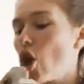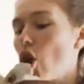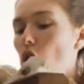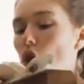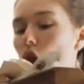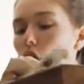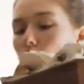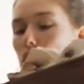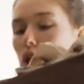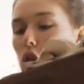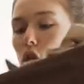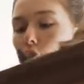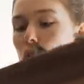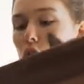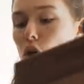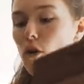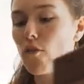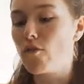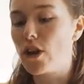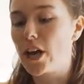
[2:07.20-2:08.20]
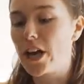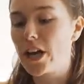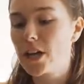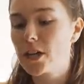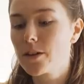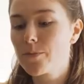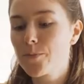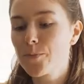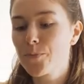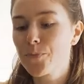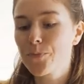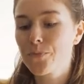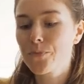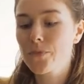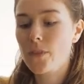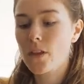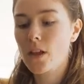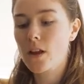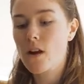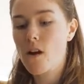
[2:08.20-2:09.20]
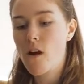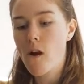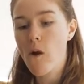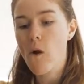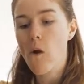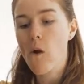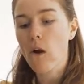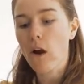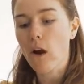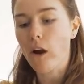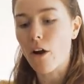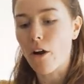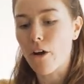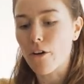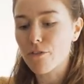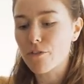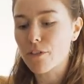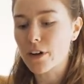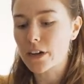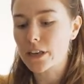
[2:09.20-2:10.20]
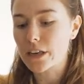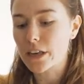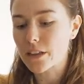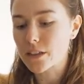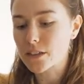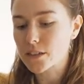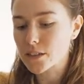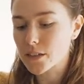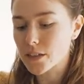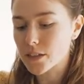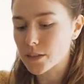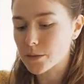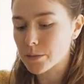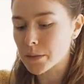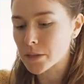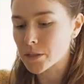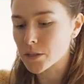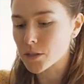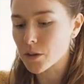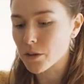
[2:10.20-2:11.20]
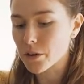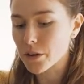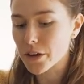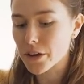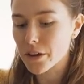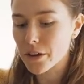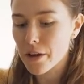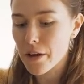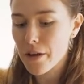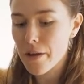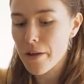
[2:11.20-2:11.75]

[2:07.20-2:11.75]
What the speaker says: Lovely. Oh, fuck yeah, this is gonna smell so good.